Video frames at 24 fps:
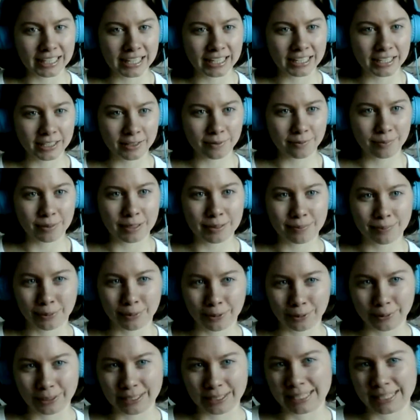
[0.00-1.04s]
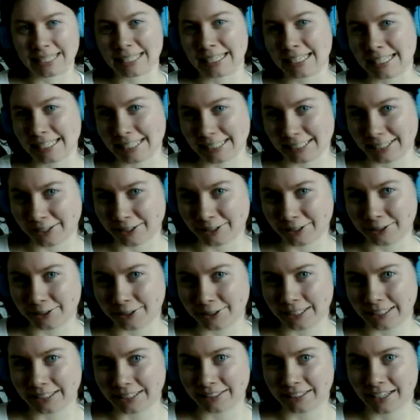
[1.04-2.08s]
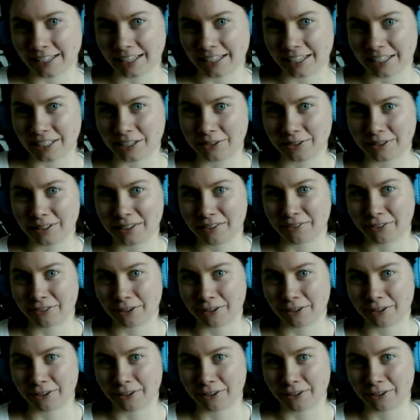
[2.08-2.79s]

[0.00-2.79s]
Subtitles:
getting people where they need to go and getting you the